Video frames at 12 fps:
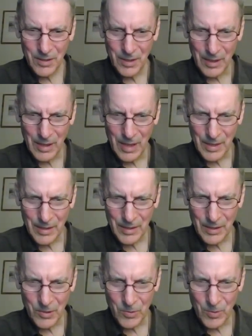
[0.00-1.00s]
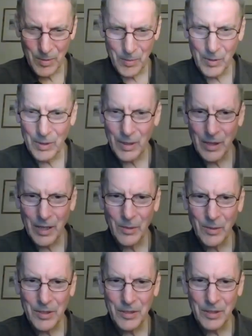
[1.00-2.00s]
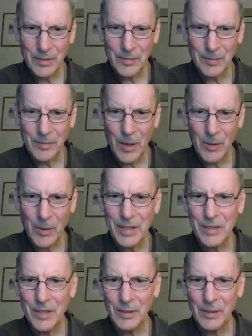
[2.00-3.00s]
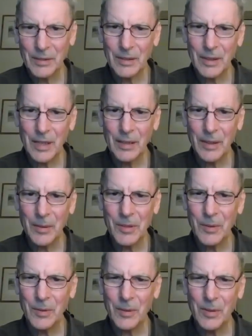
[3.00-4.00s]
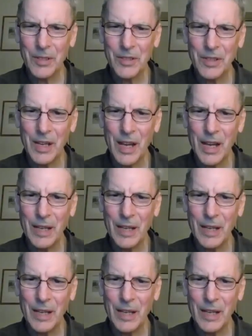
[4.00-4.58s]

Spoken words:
I think there's another question. Okay, so that was a good question.